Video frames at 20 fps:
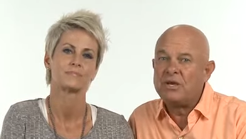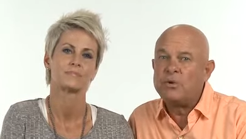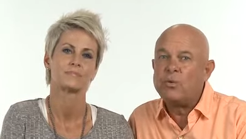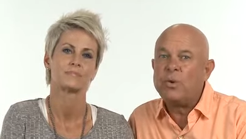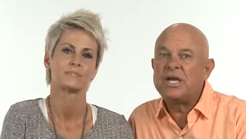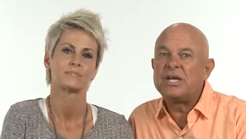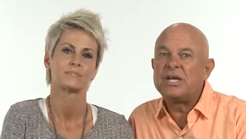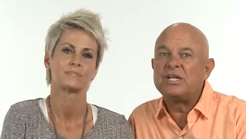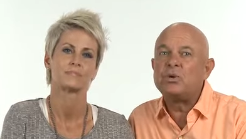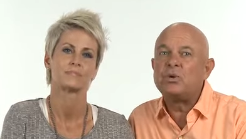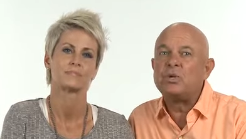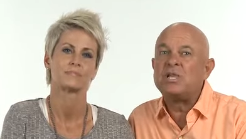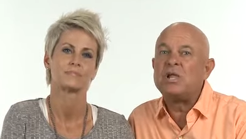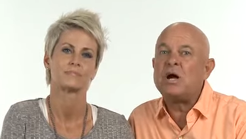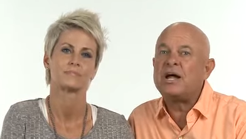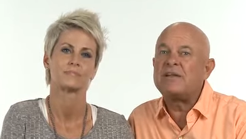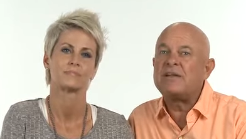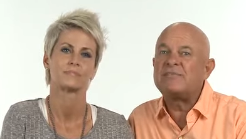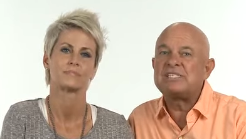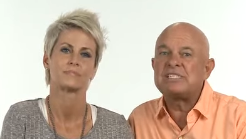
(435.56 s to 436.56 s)
Speaker 1: we can do a
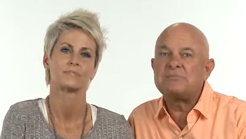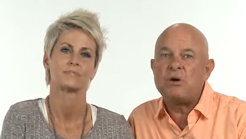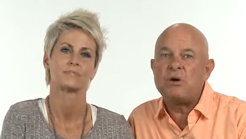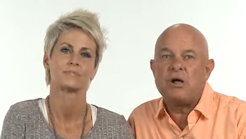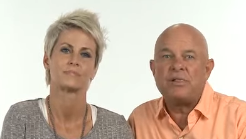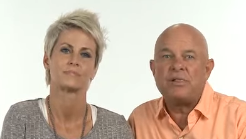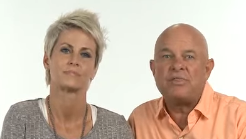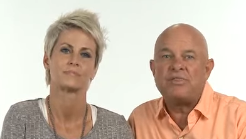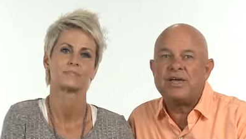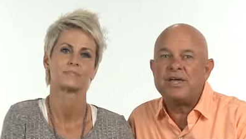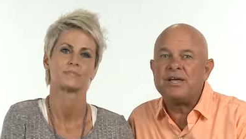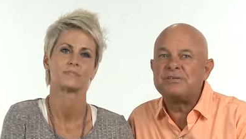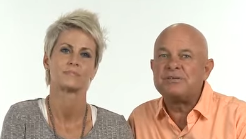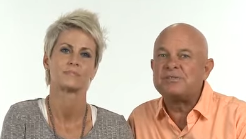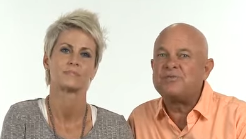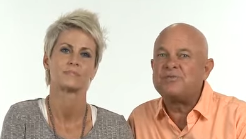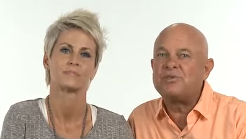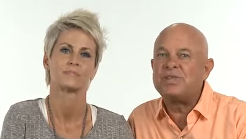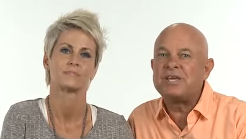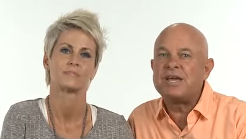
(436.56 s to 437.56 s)
lot of small
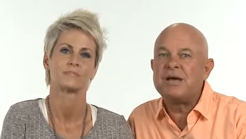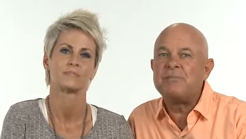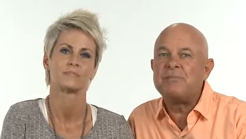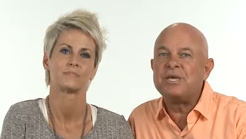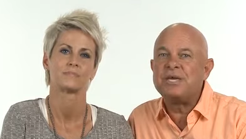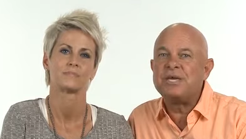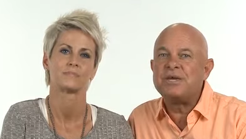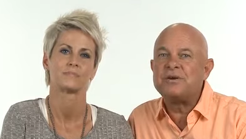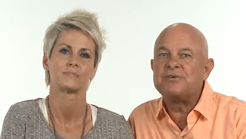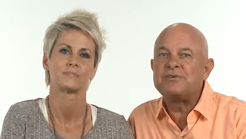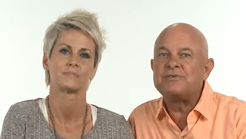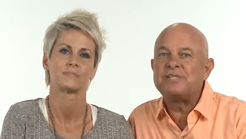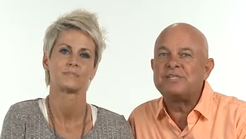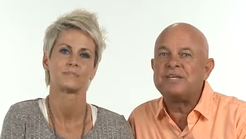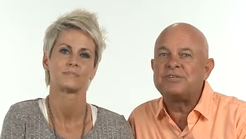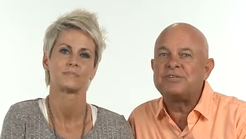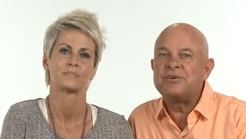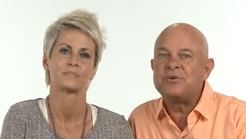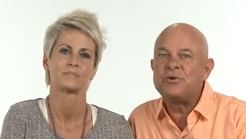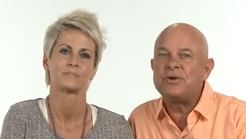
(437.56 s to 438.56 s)
things over the coming years
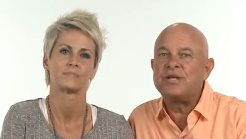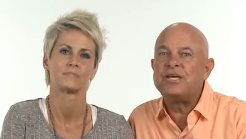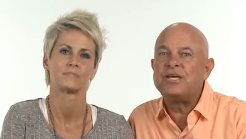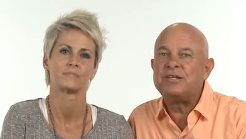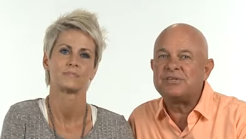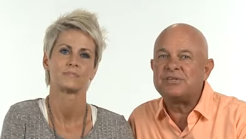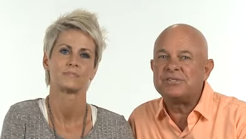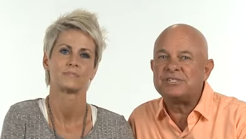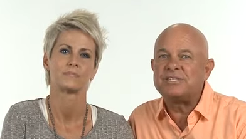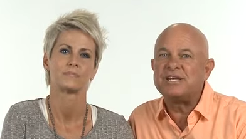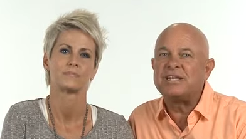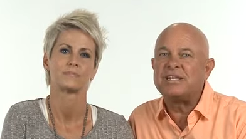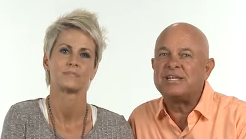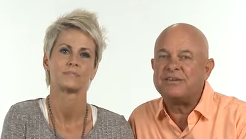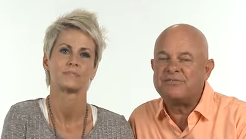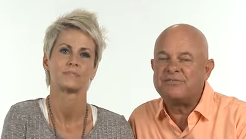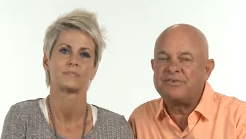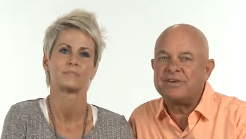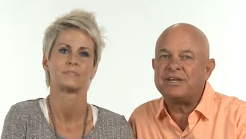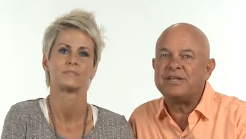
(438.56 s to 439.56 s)
that turn into
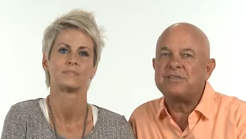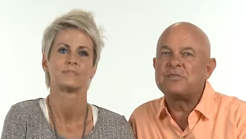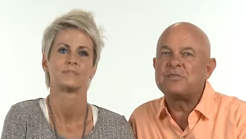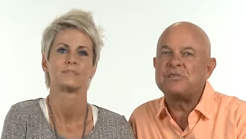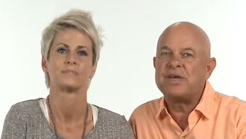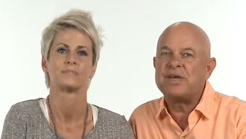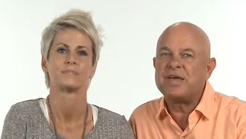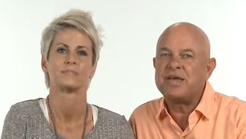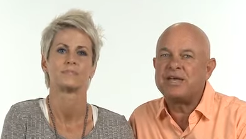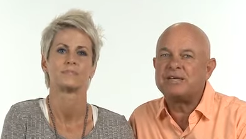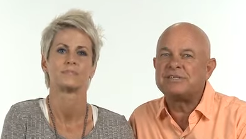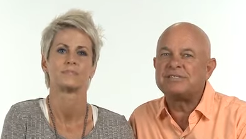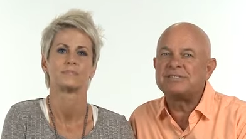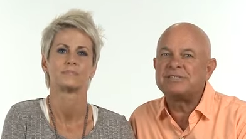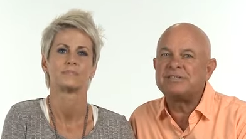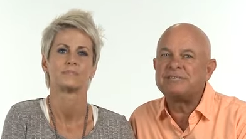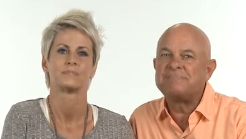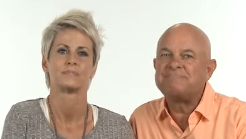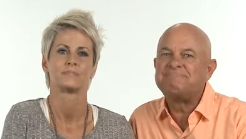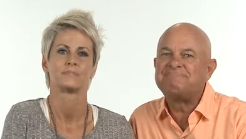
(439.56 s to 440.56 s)
significant
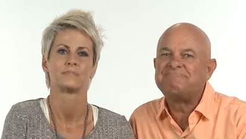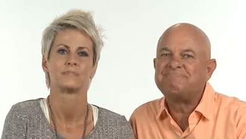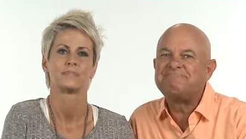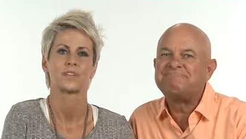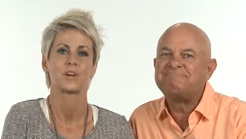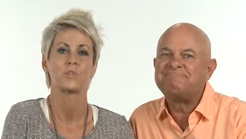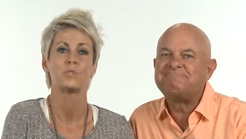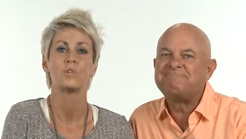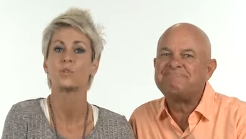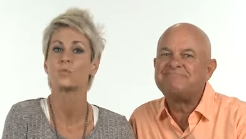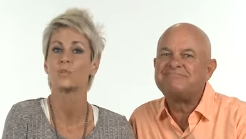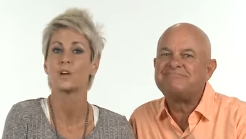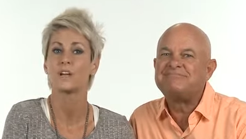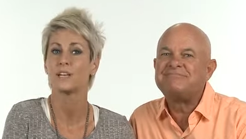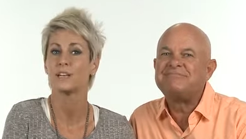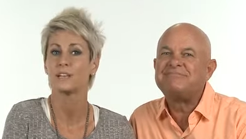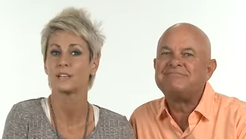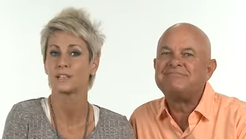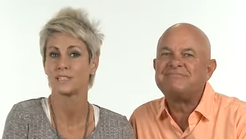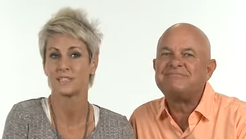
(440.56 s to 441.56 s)
things.
Speaker 2: And we're
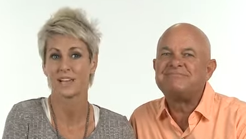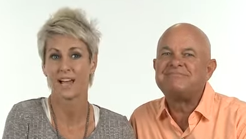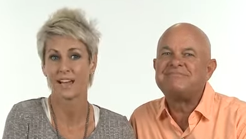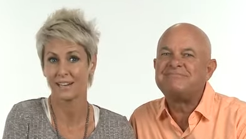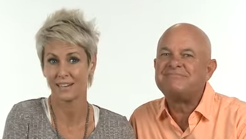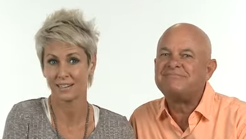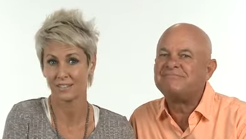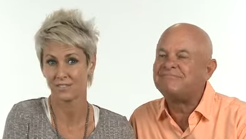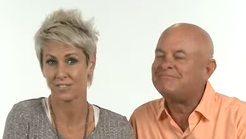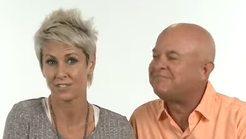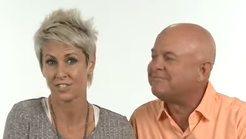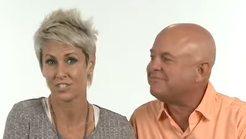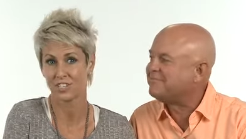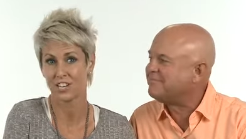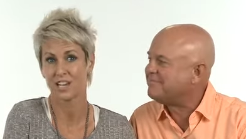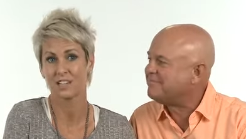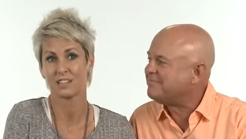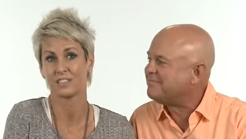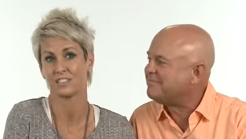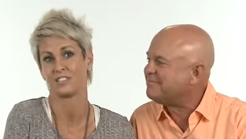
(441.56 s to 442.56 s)
ready and excited for the
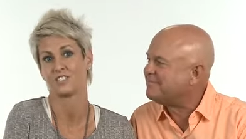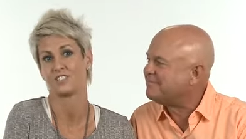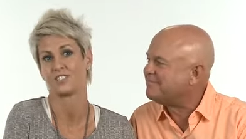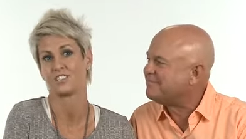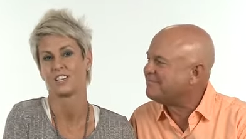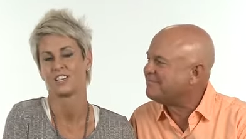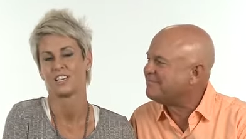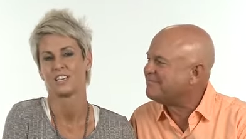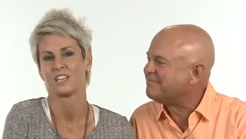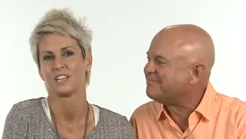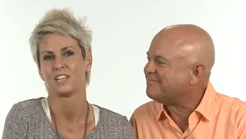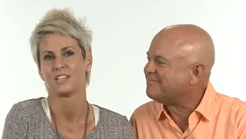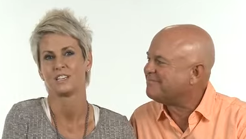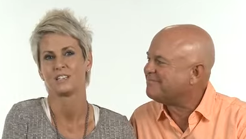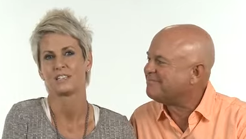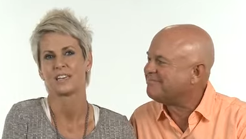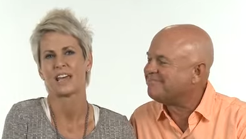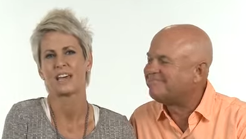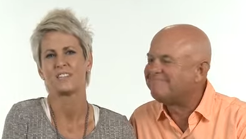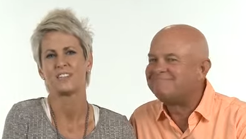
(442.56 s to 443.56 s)
challenge.
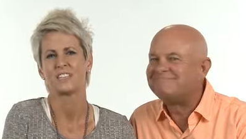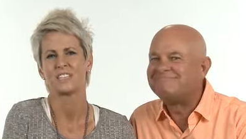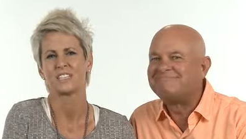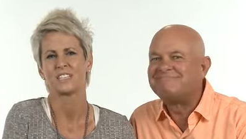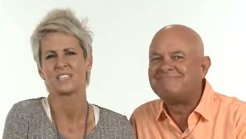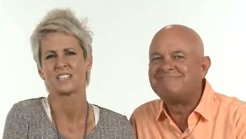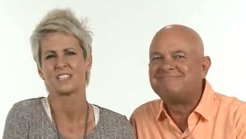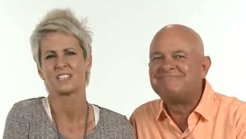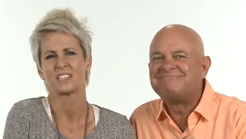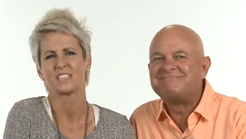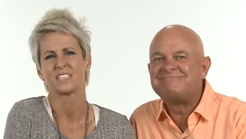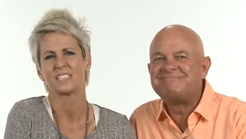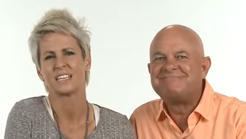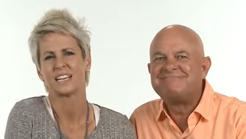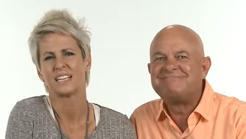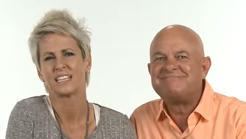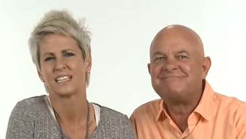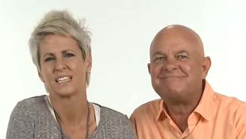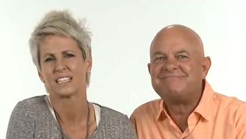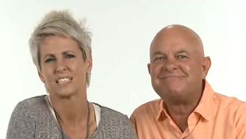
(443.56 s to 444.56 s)
Having to sit on the
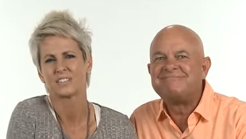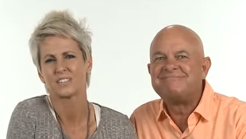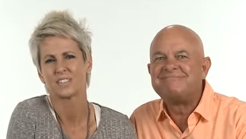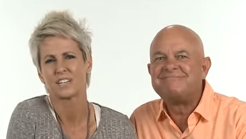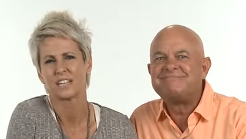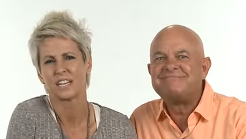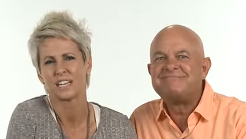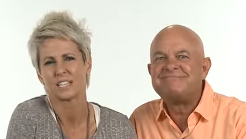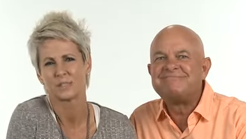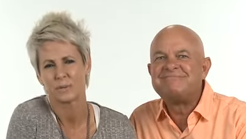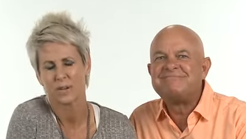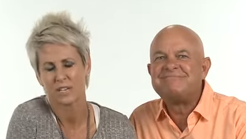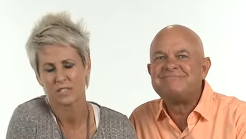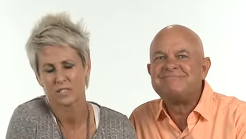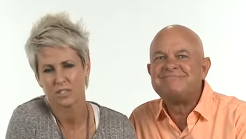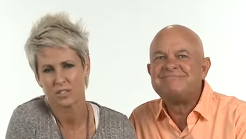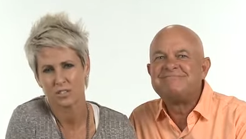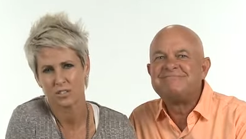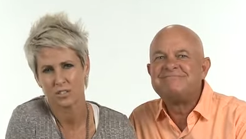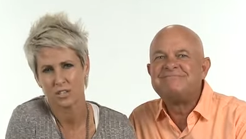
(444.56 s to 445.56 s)
sidelines for the last
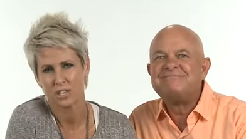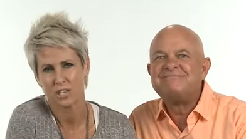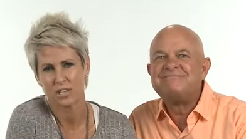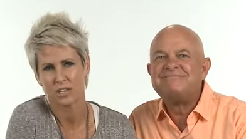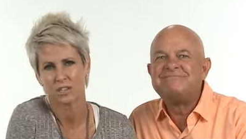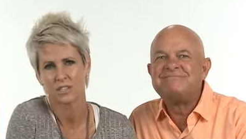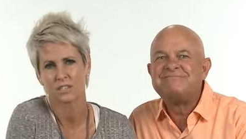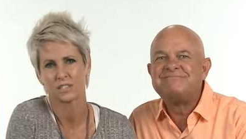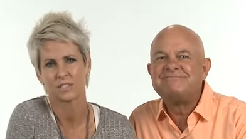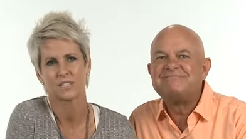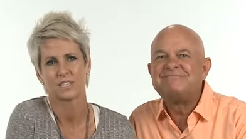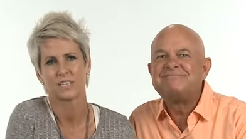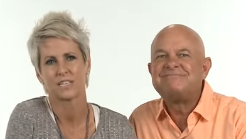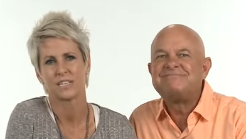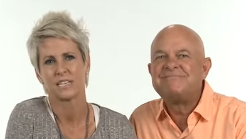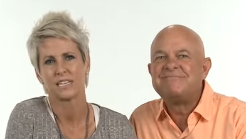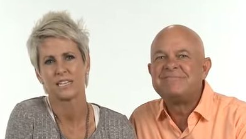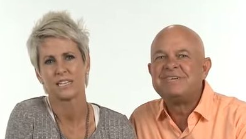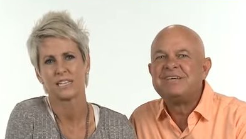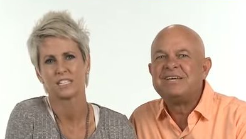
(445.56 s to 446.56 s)
past two years
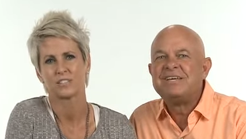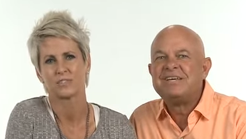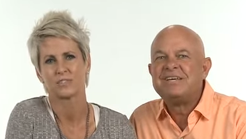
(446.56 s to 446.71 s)
has